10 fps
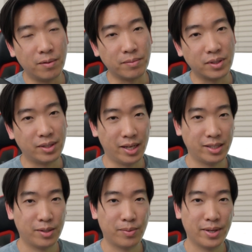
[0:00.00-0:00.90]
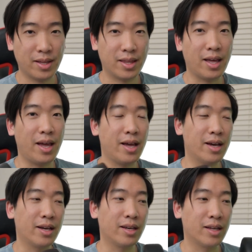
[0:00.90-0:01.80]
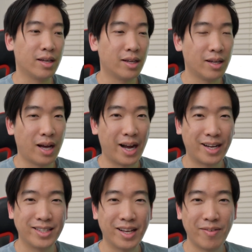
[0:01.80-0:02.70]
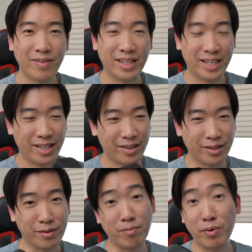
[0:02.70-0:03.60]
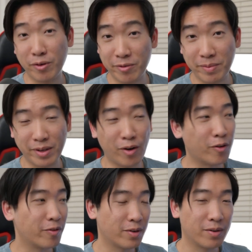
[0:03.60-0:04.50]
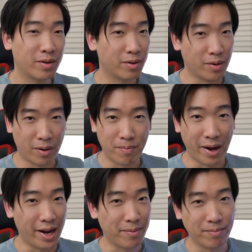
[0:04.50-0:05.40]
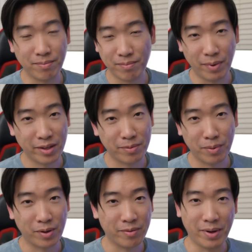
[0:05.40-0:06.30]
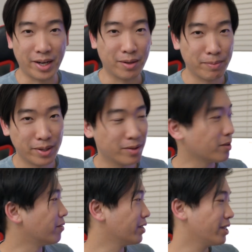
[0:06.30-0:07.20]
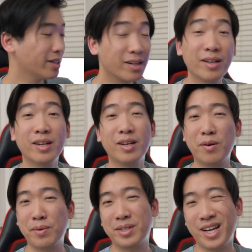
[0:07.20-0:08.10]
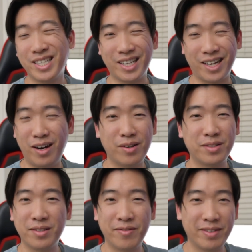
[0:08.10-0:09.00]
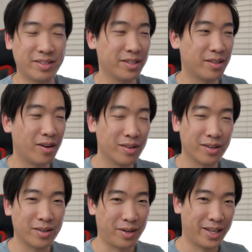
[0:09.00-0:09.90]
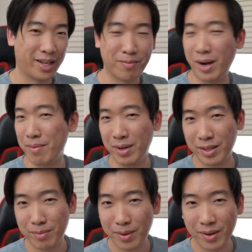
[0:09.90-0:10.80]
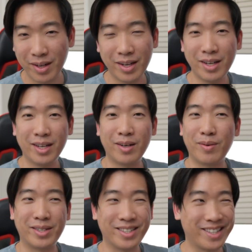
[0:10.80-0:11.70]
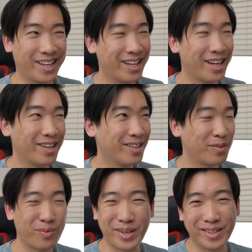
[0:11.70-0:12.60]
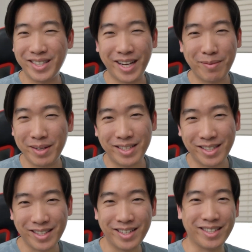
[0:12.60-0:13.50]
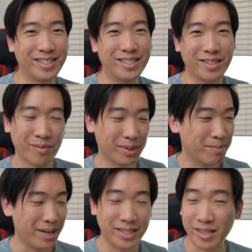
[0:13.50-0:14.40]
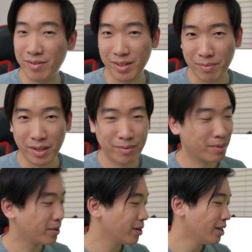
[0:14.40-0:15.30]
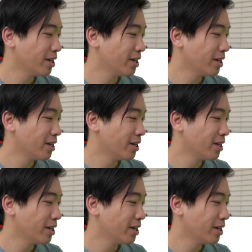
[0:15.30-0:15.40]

to test it with, and I can definitely hear the improvement over my motherboard of my computer over here, which has like $150 gigabyte motherboard, which is like real tech basically. It's just something basic from the motherboard.